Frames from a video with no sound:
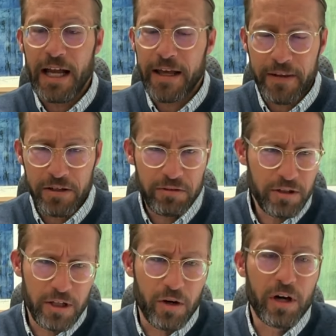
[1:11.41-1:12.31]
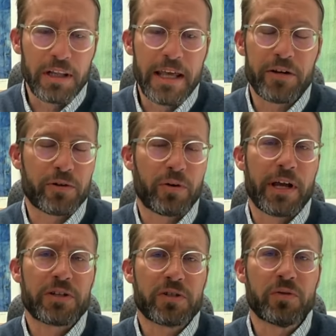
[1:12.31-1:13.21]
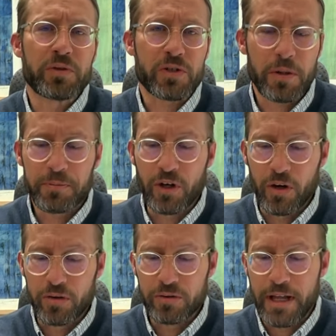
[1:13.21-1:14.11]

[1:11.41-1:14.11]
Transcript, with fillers: And then, you know, a later iteration was crypto.